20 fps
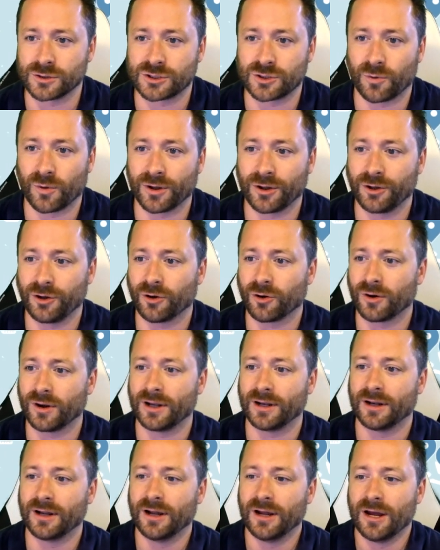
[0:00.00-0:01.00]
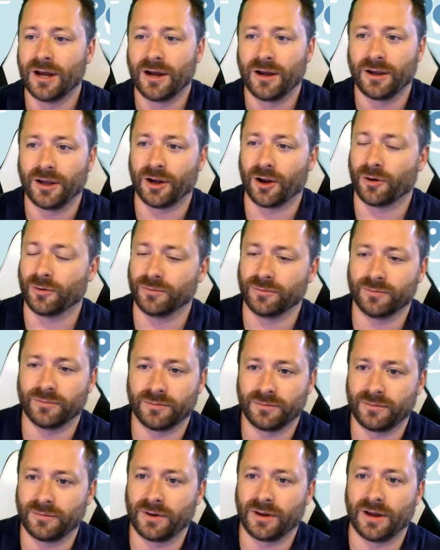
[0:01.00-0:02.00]
So whether you're in,
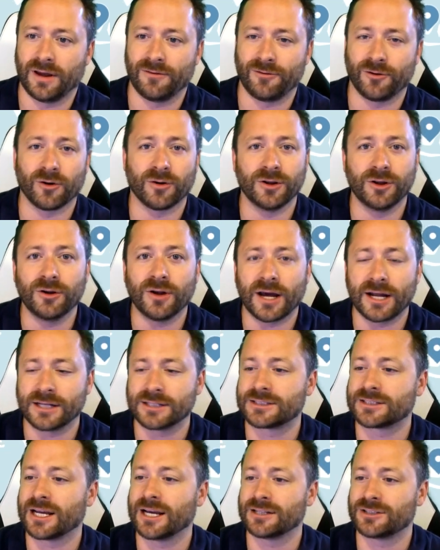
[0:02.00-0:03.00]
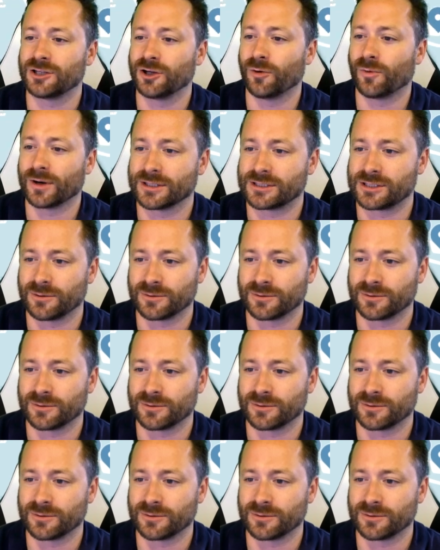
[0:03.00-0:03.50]
if you're in the United States and you want